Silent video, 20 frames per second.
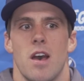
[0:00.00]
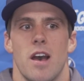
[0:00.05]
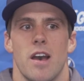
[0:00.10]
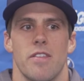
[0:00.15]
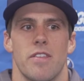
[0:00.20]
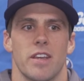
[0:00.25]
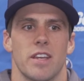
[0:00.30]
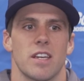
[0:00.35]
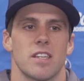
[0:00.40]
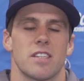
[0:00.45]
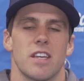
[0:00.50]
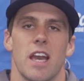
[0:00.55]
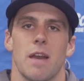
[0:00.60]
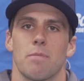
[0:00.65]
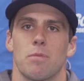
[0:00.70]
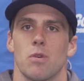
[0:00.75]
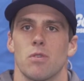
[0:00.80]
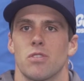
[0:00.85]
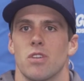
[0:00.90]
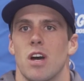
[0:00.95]
I think as
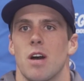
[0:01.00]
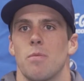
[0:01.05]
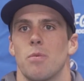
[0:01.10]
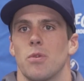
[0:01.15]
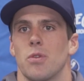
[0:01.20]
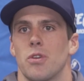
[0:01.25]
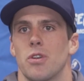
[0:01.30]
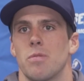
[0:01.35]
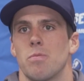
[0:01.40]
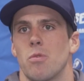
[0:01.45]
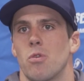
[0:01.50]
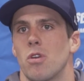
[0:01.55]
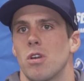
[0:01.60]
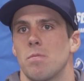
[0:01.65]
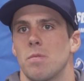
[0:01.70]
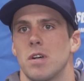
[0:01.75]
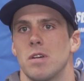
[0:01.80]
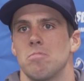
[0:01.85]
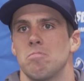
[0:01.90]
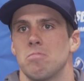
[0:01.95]
camp goes on, we'll learn
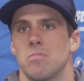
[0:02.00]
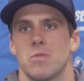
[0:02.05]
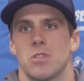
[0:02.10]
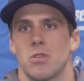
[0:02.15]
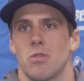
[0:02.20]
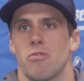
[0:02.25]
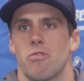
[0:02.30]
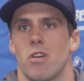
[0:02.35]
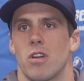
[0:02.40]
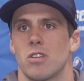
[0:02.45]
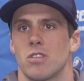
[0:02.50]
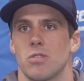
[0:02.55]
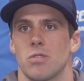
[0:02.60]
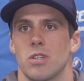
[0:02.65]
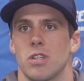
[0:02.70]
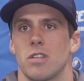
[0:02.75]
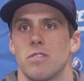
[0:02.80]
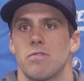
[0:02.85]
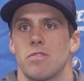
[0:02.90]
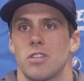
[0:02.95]
more, but so far, so
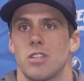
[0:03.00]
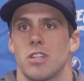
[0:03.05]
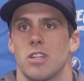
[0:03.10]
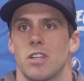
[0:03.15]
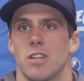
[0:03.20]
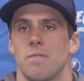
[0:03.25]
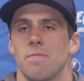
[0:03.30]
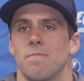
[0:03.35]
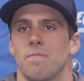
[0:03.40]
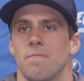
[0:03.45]
good for sure.